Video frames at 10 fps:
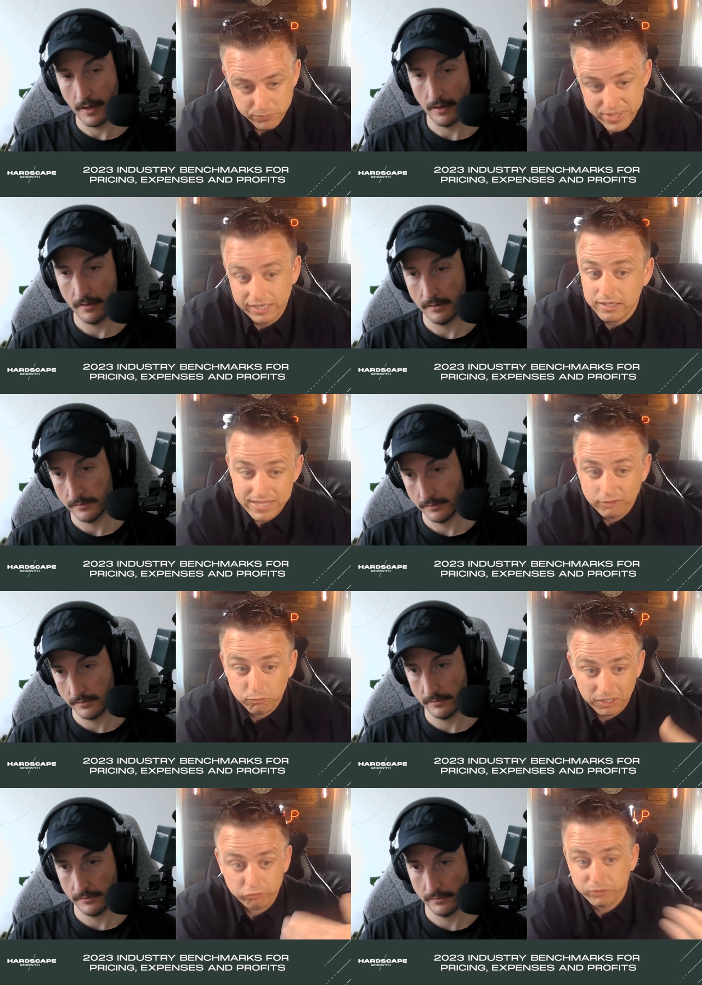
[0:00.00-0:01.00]
Speaker 1: yeah. then it's plus
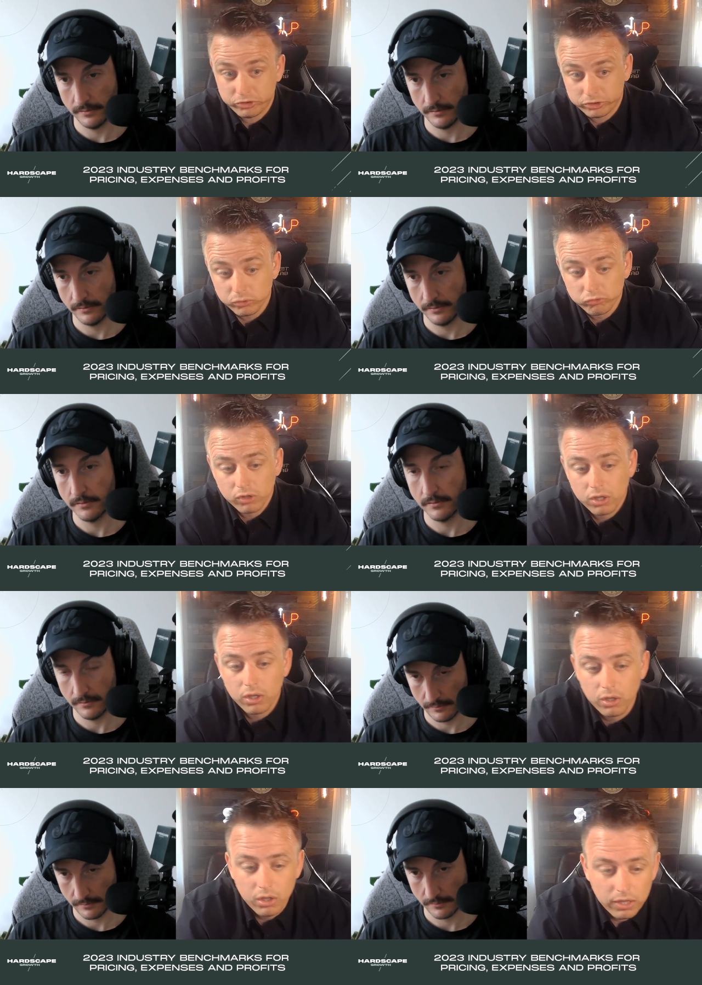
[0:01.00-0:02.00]
materials,
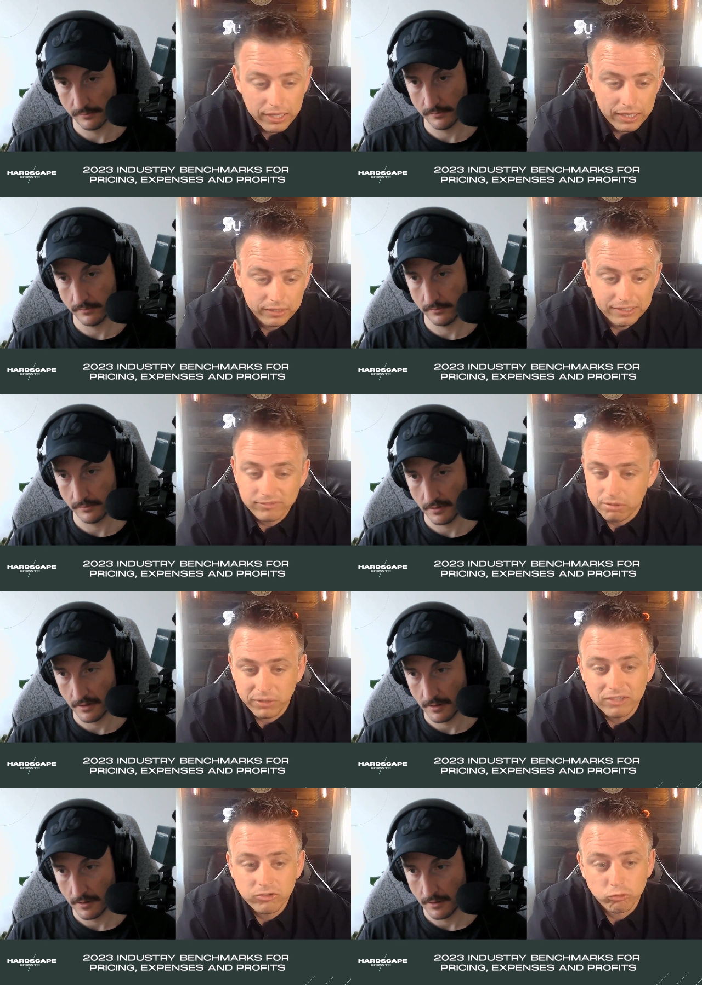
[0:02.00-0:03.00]
and in some
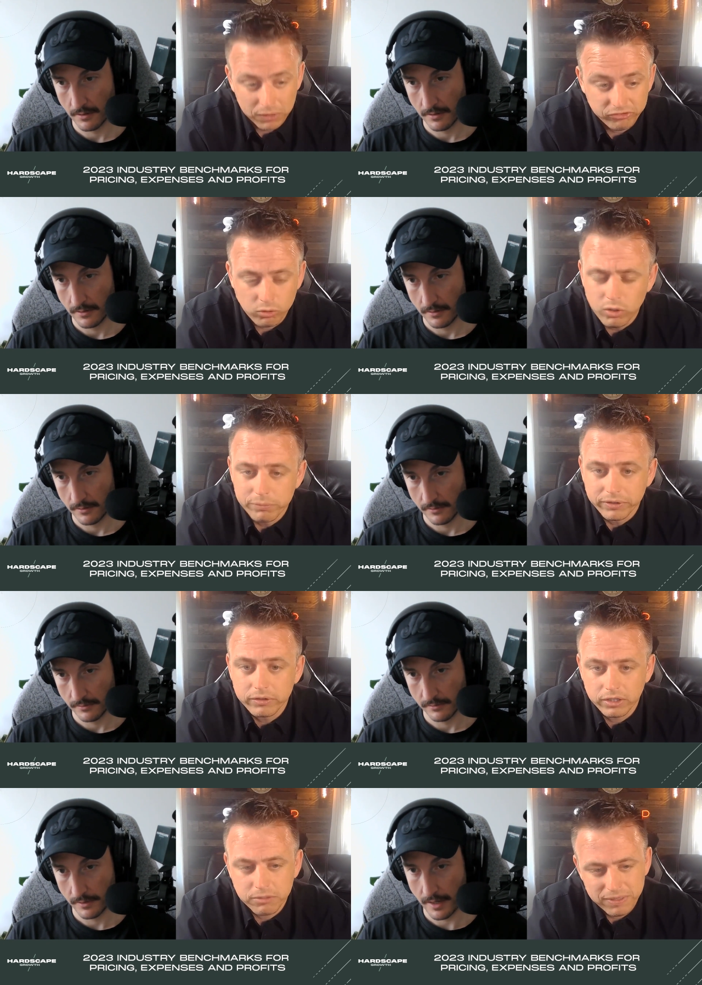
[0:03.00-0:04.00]
cases plus equipment. It
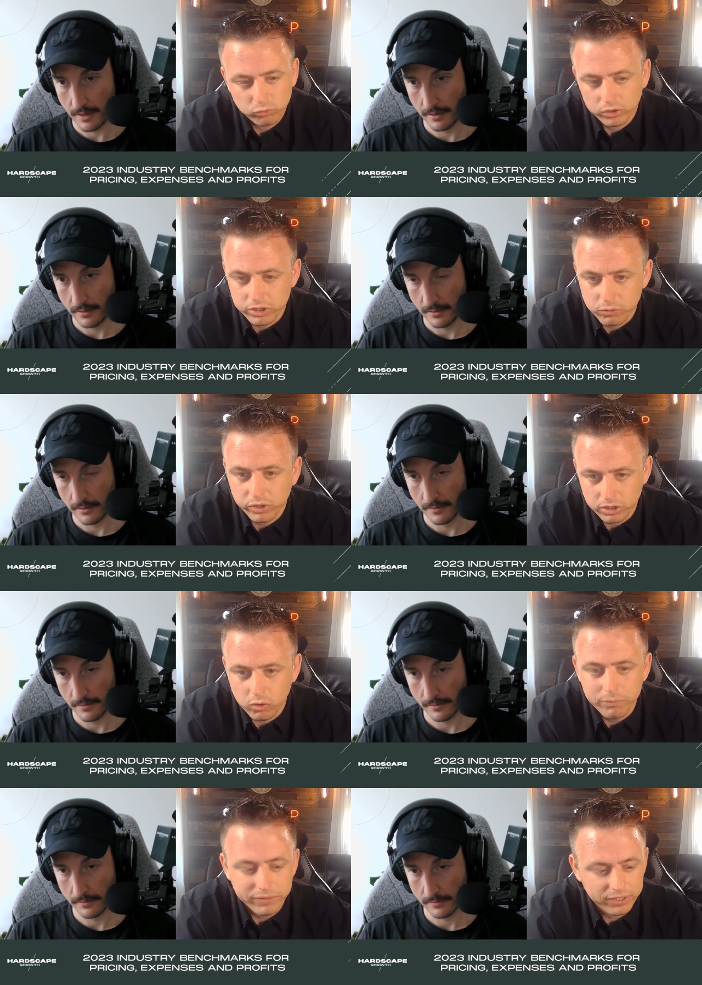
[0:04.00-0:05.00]
depends what yeah. what your
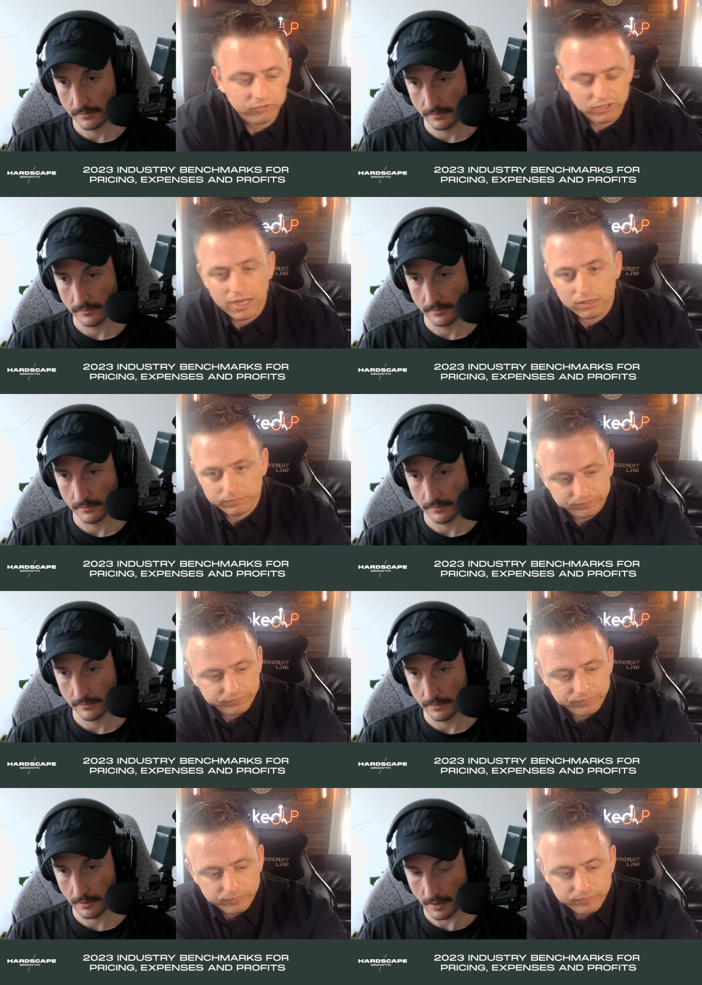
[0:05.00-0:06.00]
equipment is. Yeah.
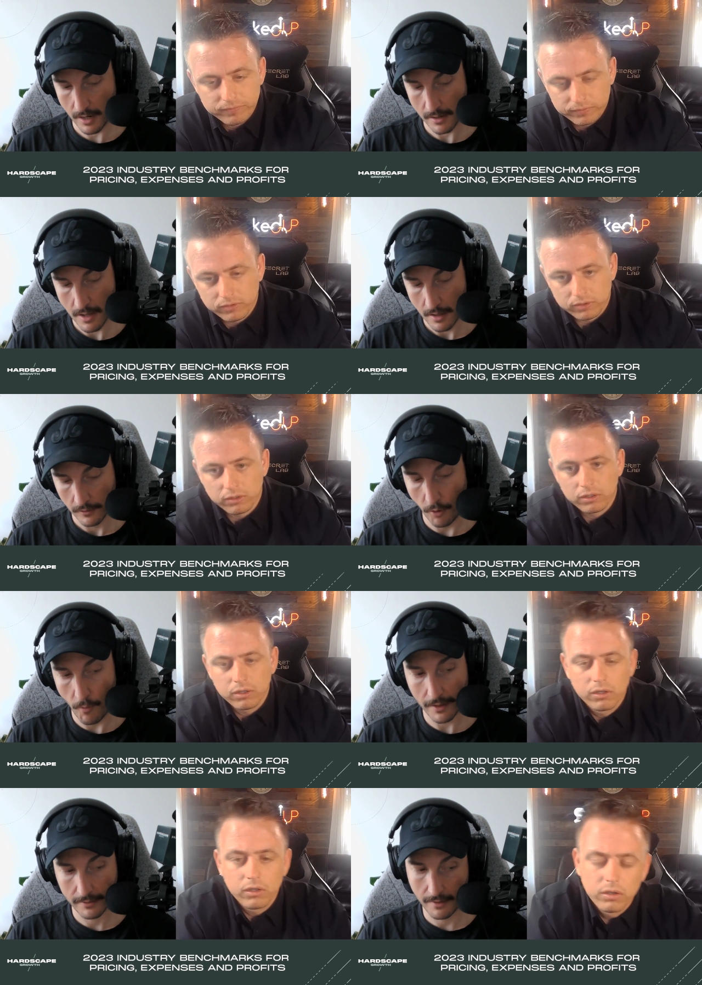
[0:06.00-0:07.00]
Speaker 2: Okay. So
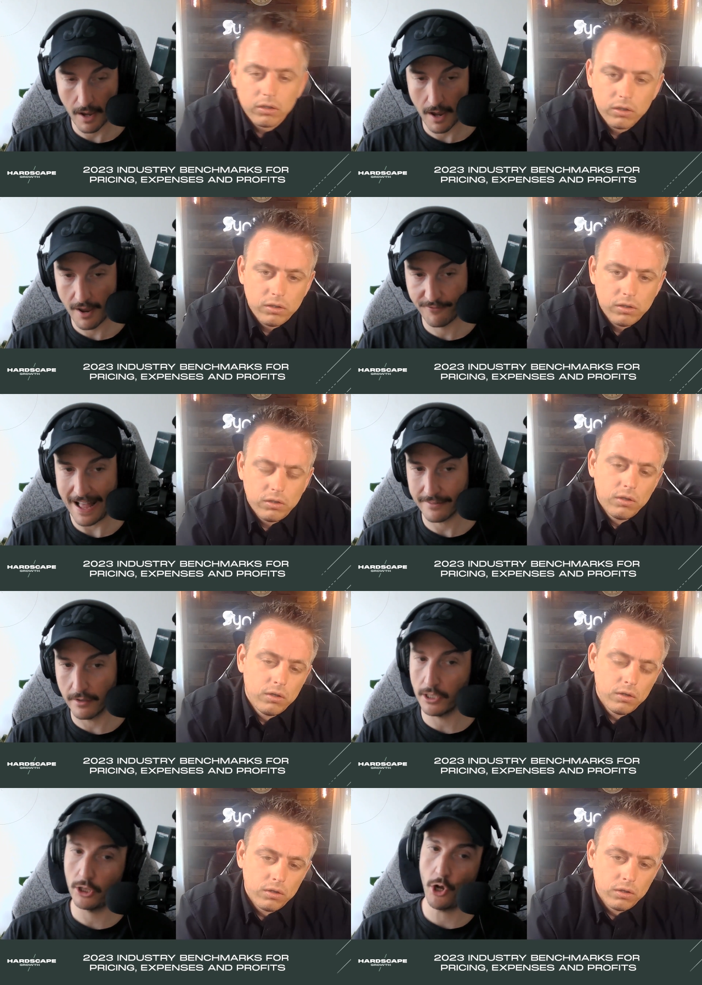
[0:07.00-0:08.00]
what uh, if that's
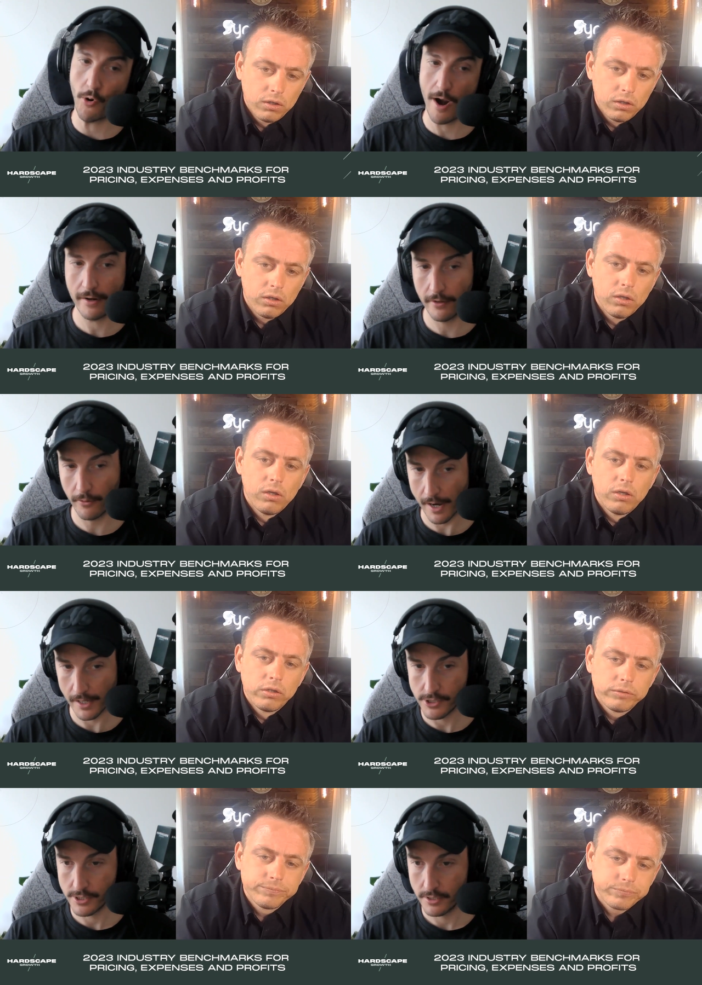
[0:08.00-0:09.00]
on the lower end of the
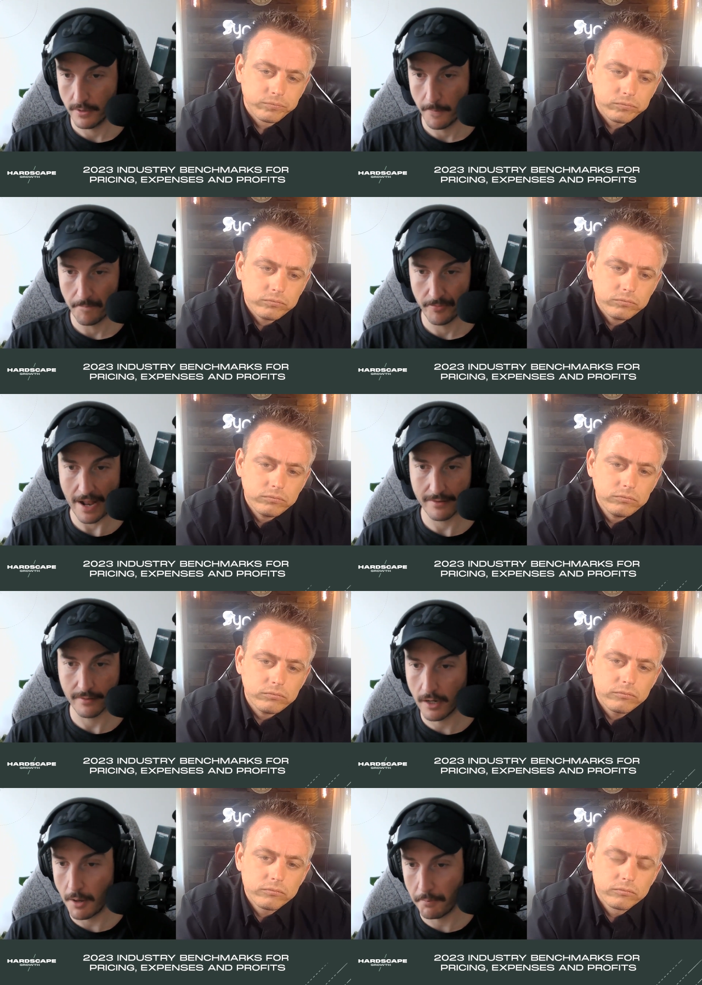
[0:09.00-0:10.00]
range?
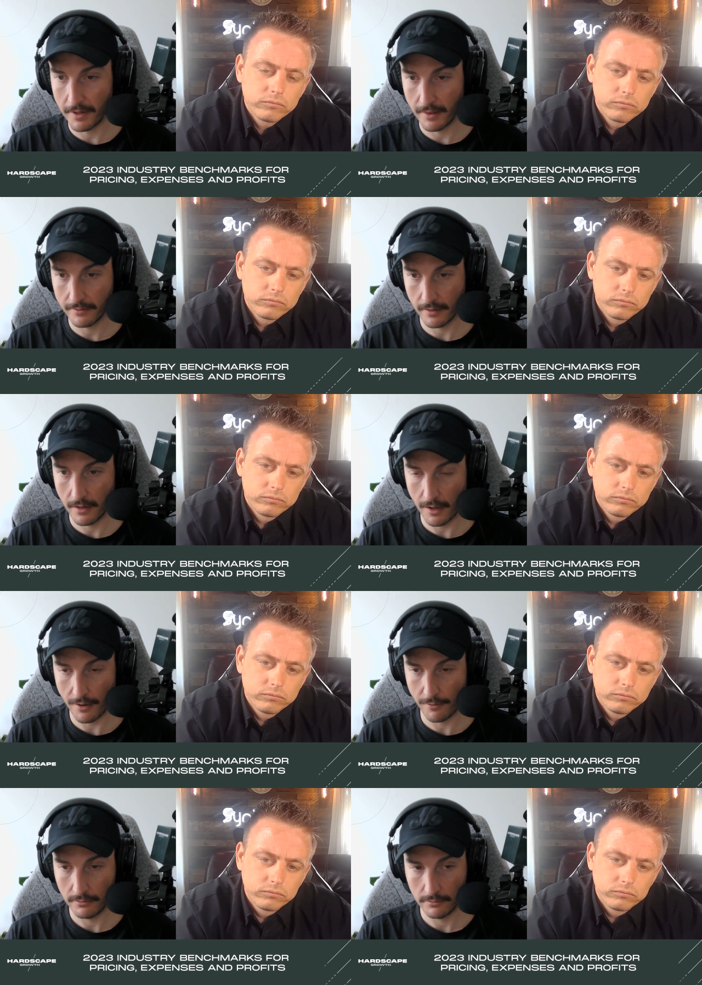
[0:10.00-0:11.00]
That's a company that's
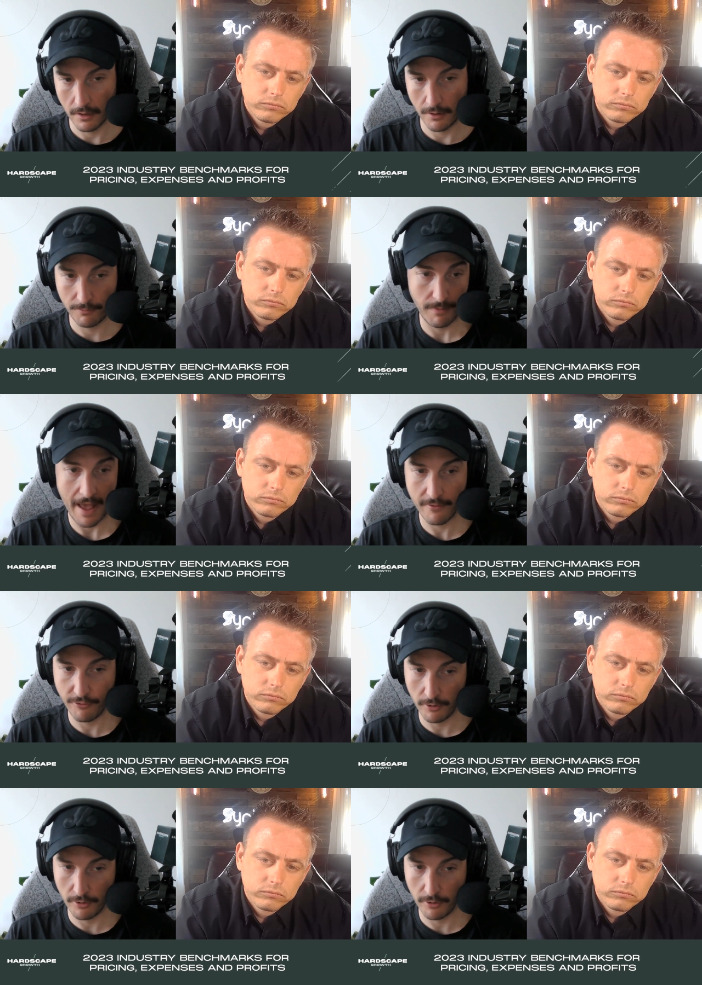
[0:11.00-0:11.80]
a, a, a handful